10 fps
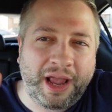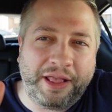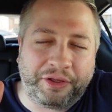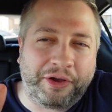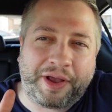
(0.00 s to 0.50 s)

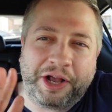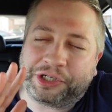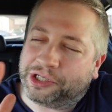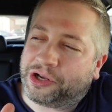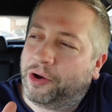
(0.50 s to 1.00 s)
and the
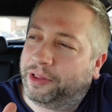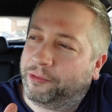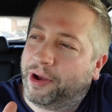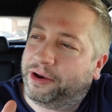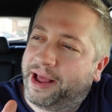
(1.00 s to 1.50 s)
location's totally
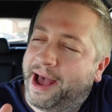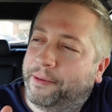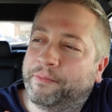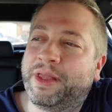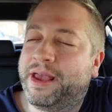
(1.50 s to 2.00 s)
run
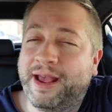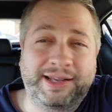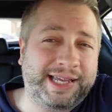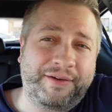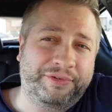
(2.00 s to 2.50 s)
down.
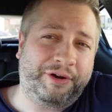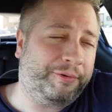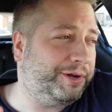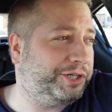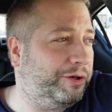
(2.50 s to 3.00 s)
It's not even their
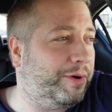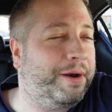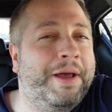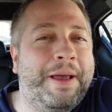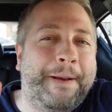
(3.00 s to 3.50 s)
original one.